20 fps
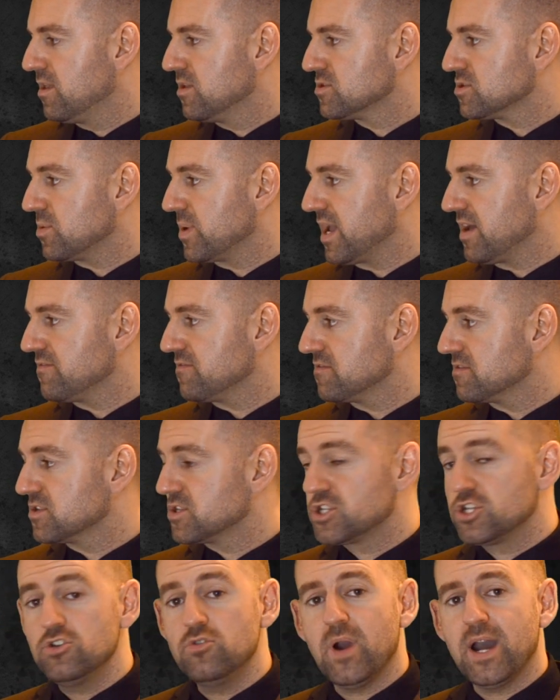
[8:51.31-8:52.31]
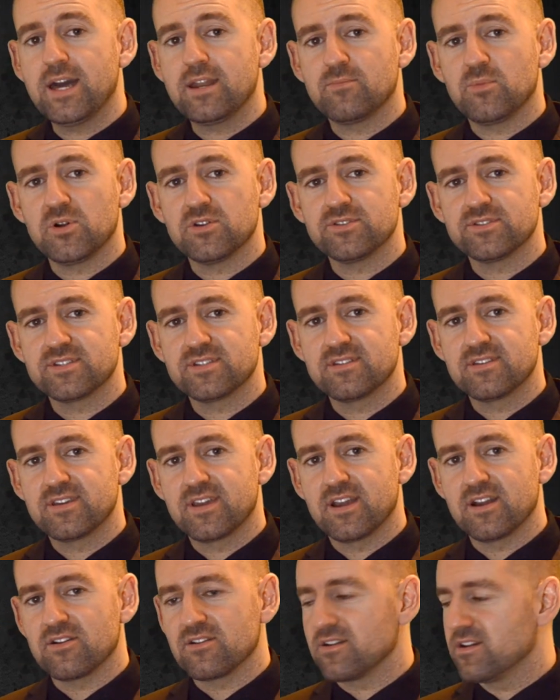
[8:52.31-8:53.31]
So we have two animals
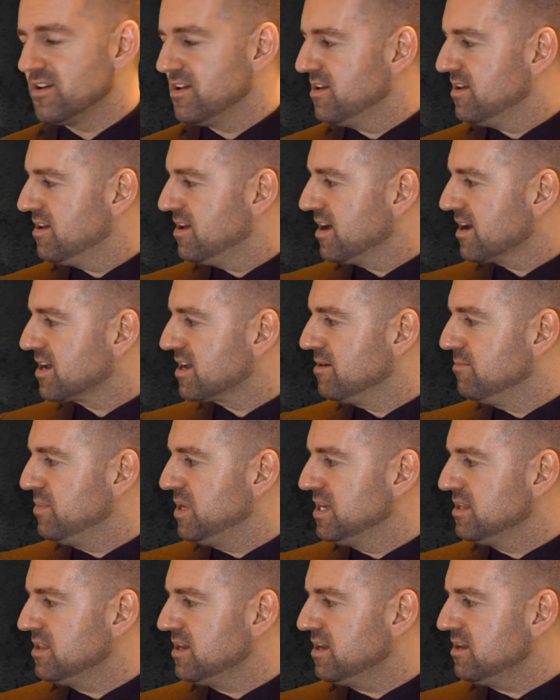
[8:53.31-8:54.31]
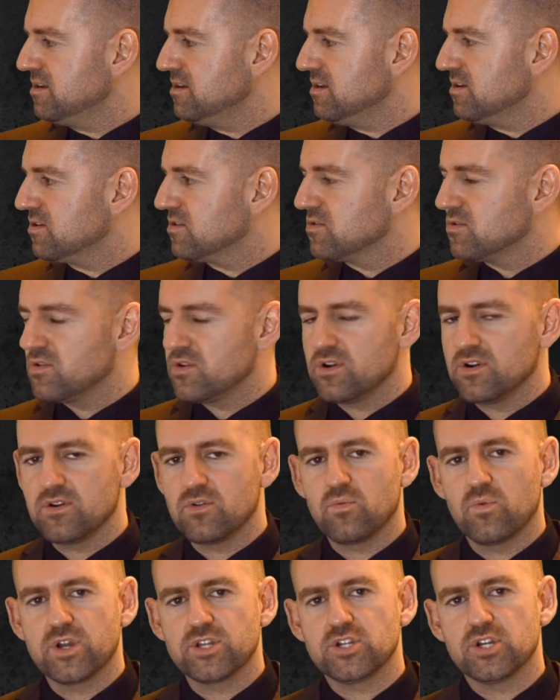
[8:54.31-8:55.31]
here. A chameleon,
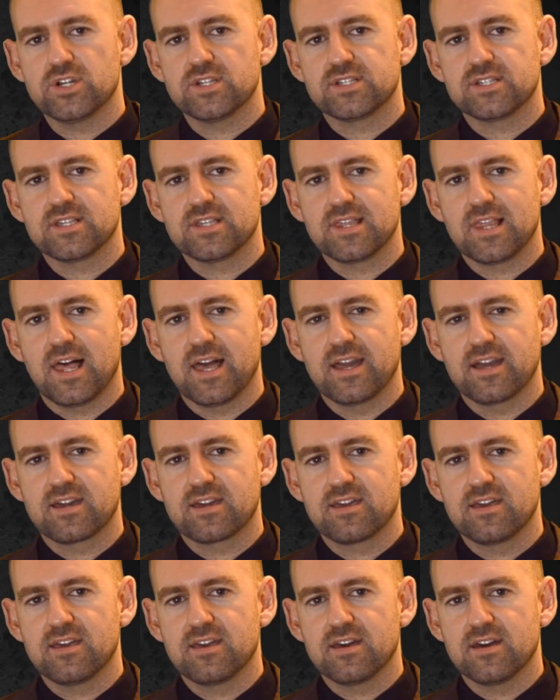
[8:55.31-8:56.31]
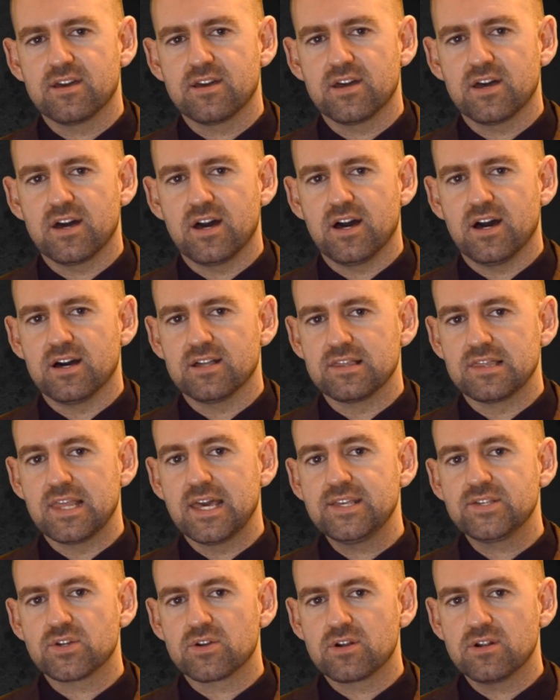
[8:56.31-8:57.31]
which is like a
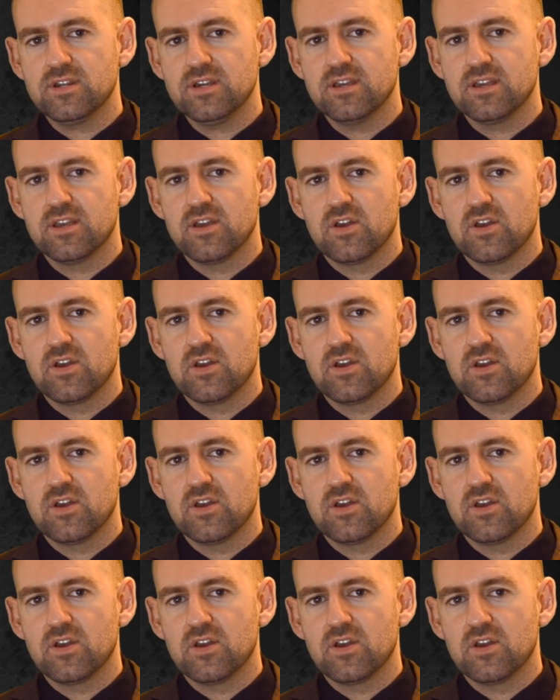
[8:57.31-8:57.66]
lizard,